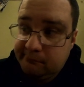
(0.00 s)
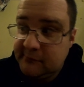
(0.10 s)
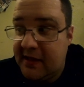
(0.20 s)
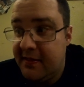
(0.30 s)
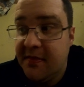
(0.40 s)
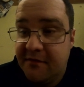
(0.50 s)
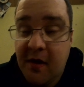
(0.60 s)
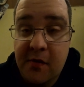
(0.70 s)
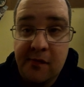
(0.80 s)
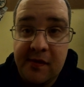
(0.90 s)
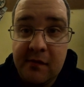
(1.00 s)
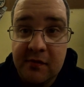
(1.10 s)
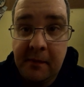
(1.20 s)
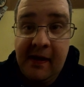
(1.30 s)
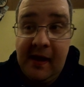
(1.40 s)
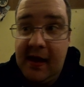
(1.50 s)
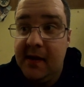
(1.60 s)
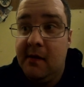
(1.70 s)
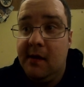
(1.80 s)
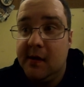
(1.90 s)
And then the final thing was about
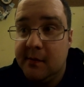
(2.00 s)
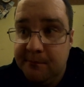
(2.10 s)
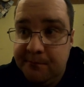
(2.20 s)
AI.